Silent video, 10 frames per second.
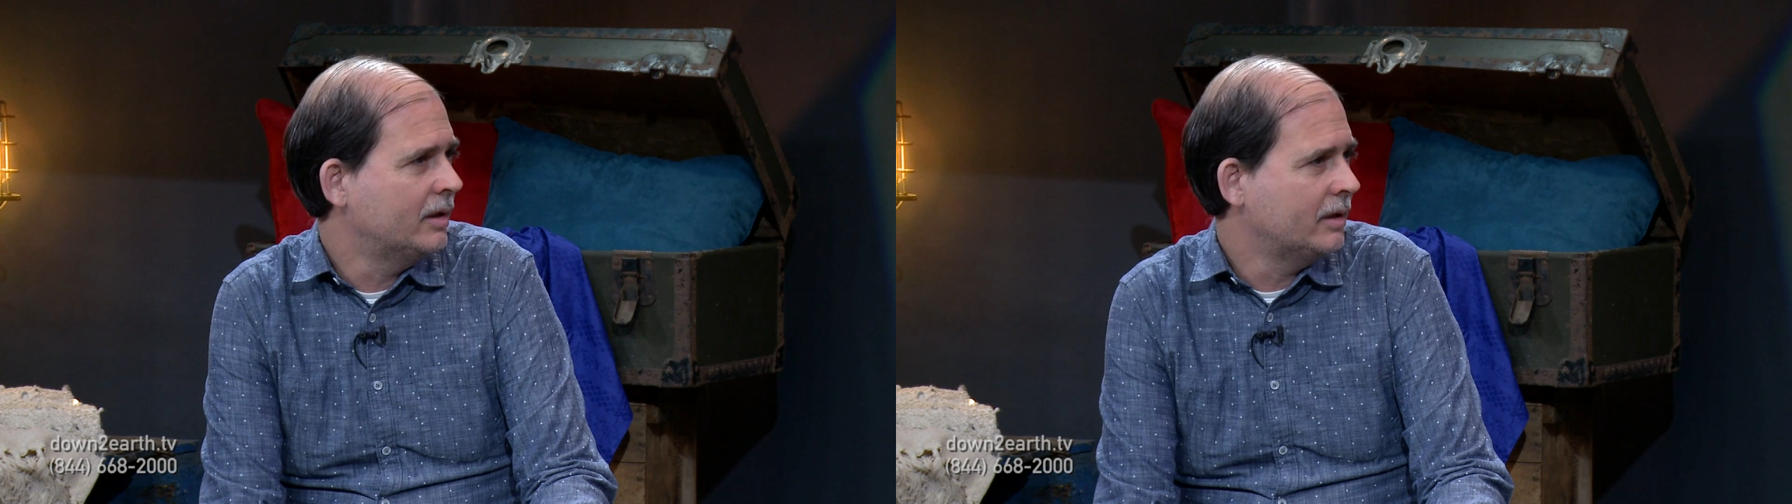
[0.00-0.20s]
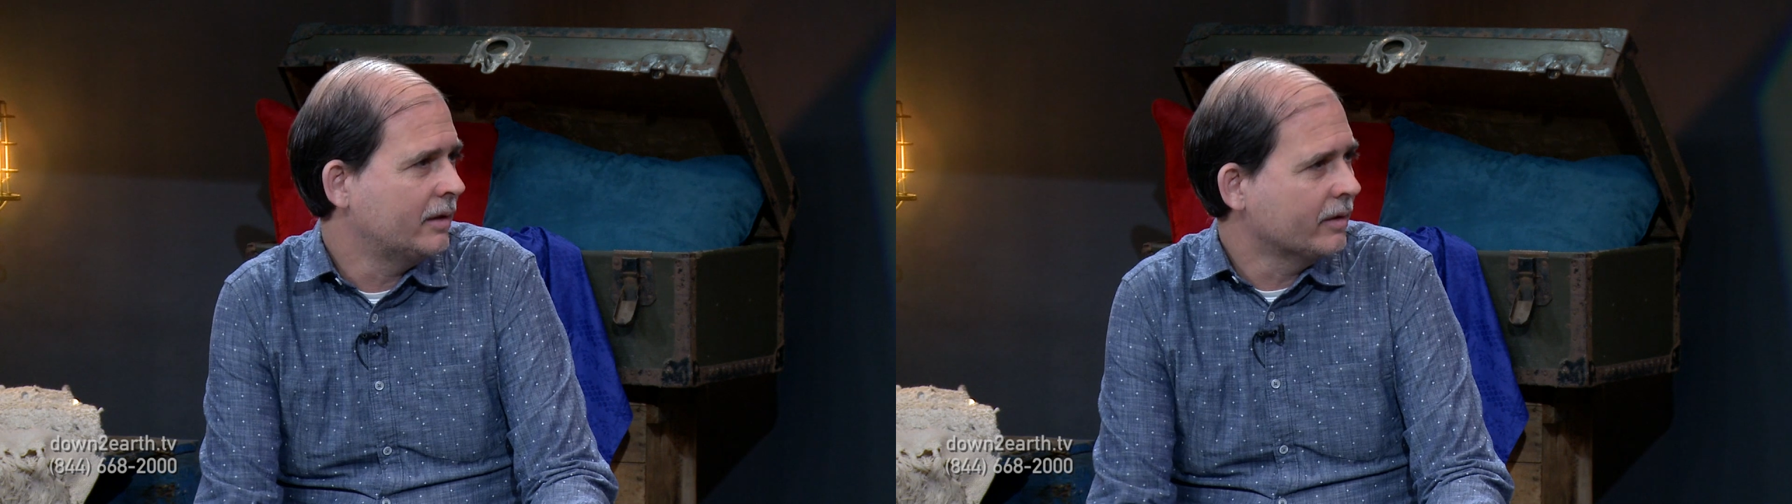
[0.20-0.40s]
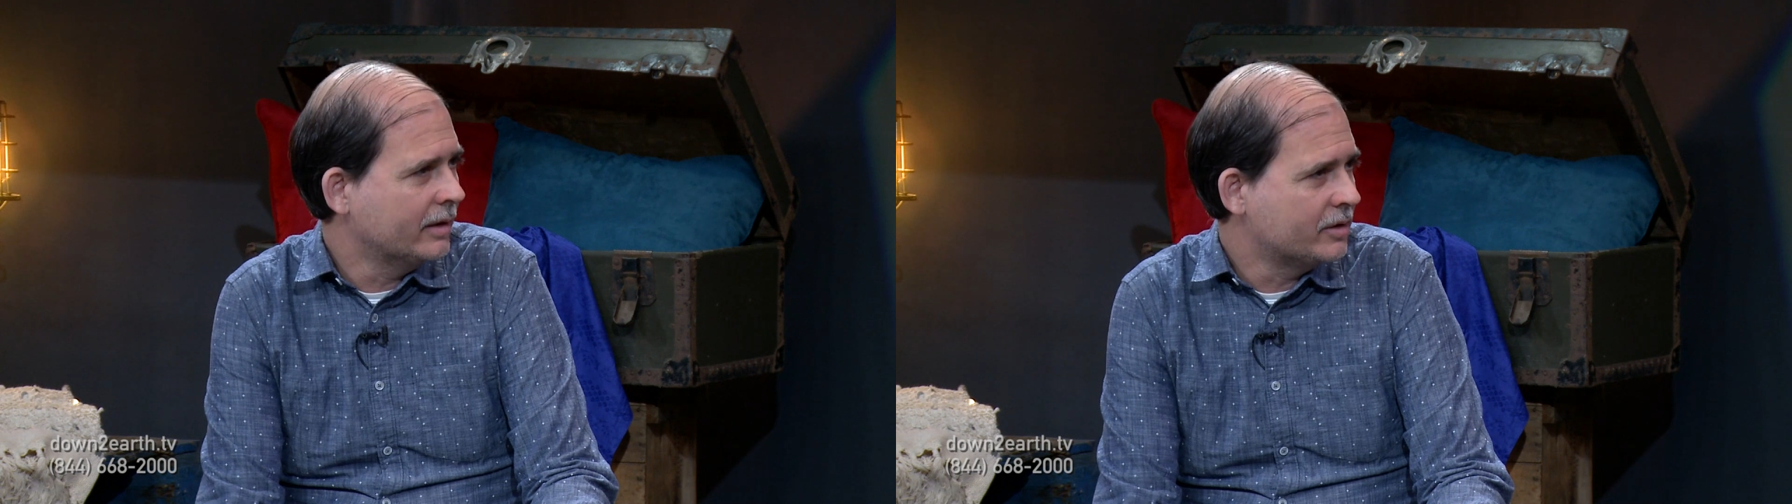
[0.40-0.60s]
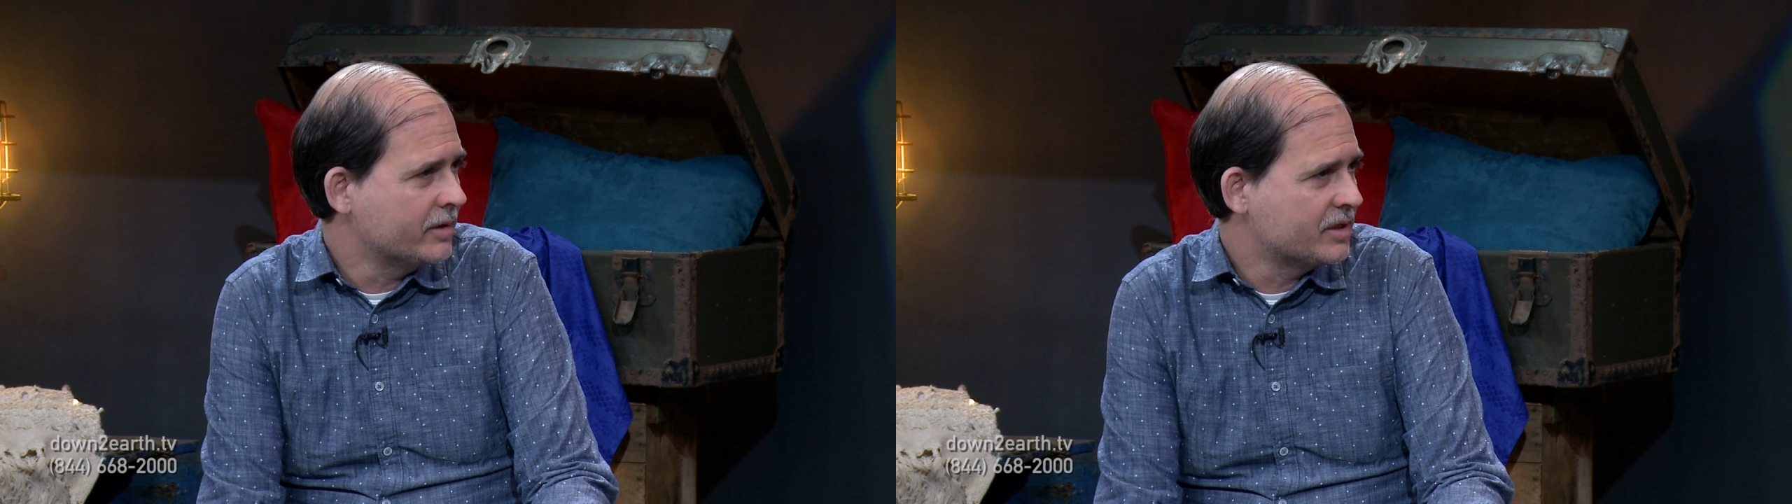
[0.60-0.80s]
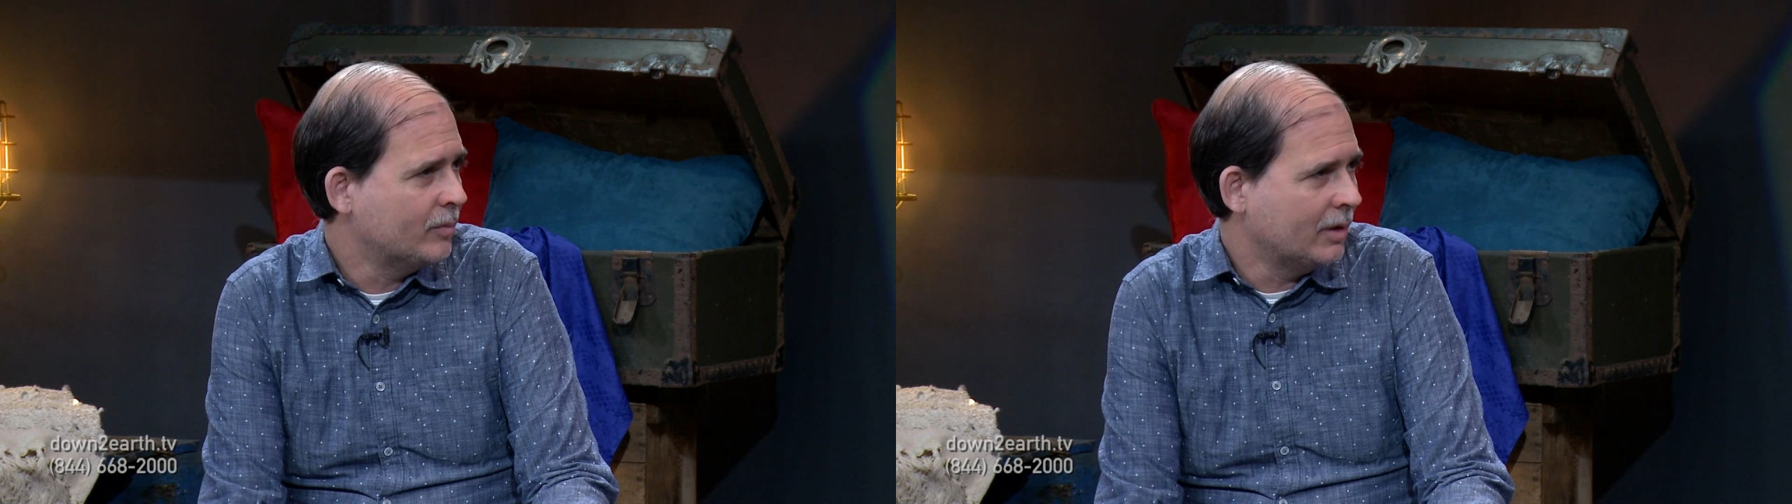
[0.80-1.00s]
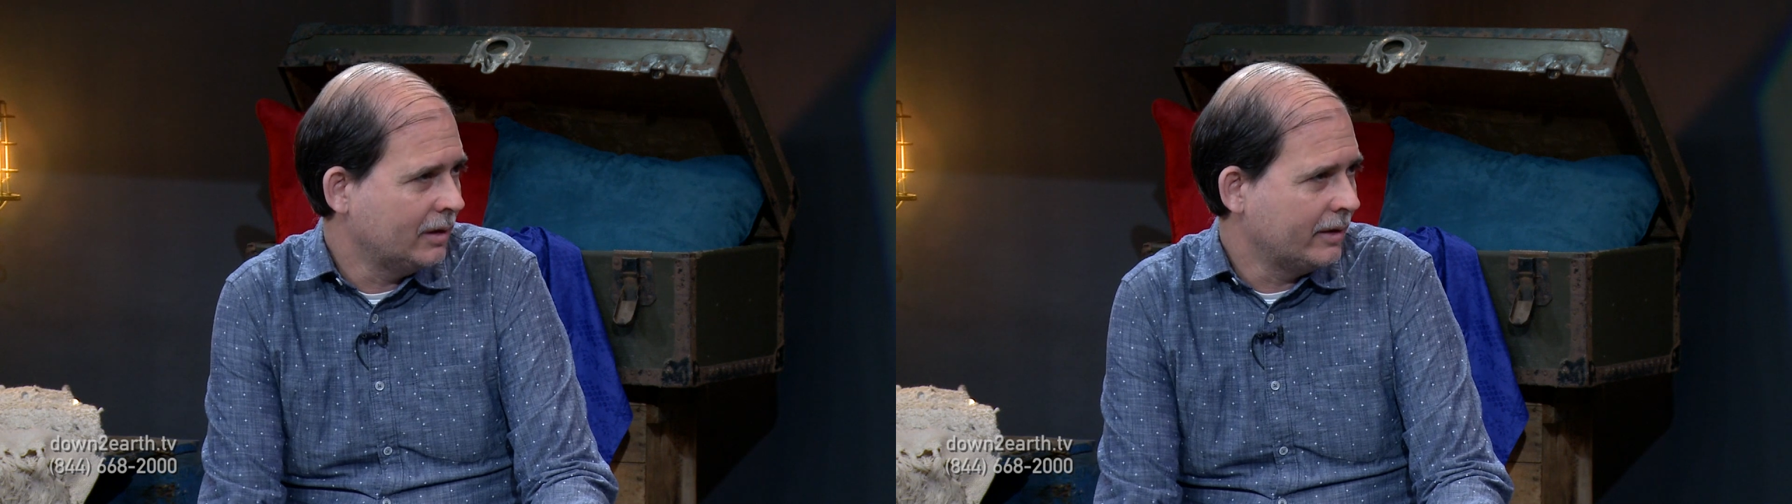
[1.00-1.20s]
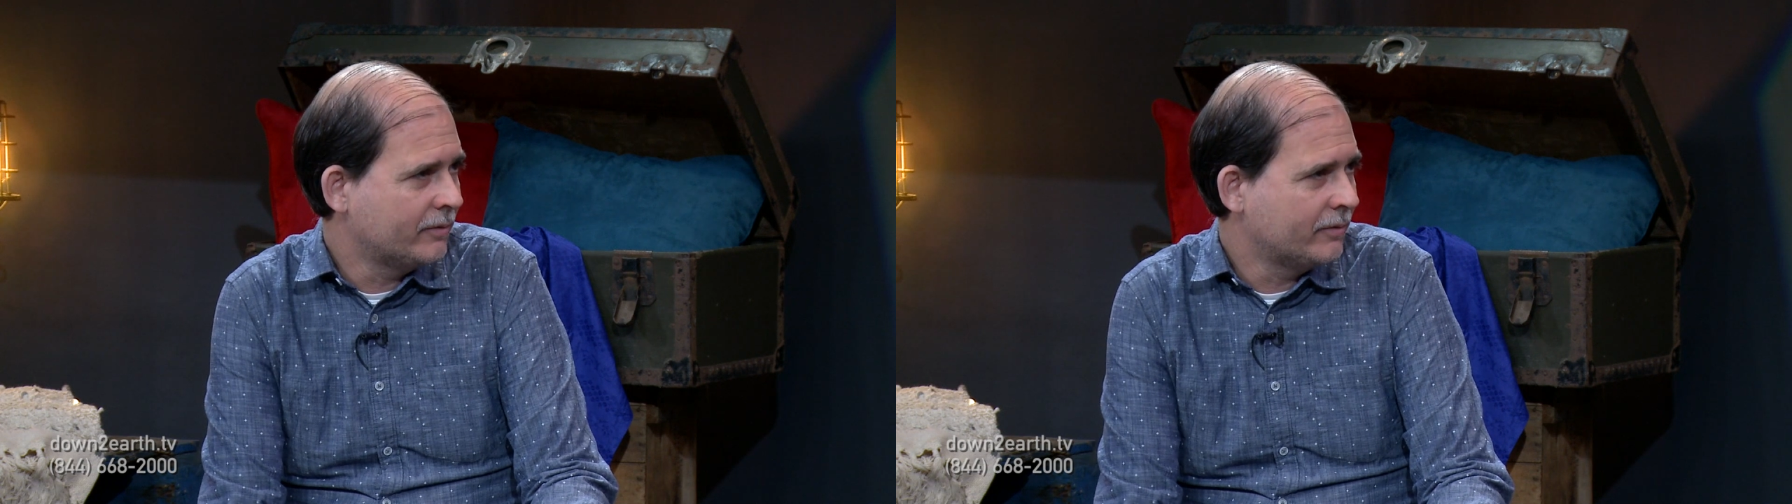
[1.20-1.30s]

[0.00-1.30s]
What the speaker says: another country, Somalia.